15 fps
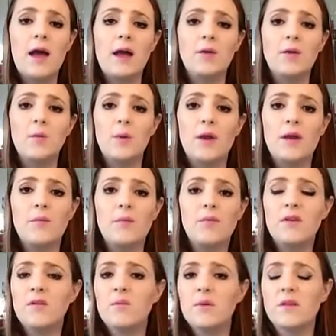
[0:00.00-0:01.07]
and we
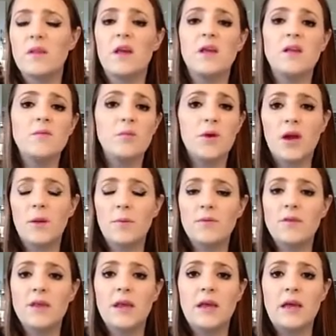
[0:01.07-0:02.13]
bring some biscuits, bring a cup
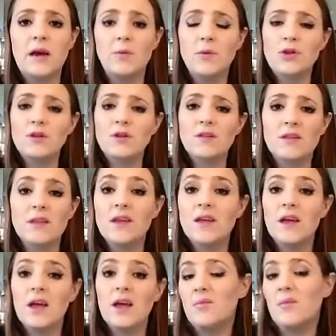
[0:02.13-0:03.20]
of tea, and we just sit
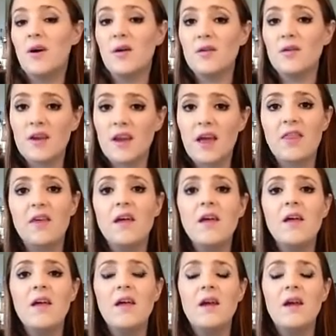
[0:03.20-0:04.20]
and mark together.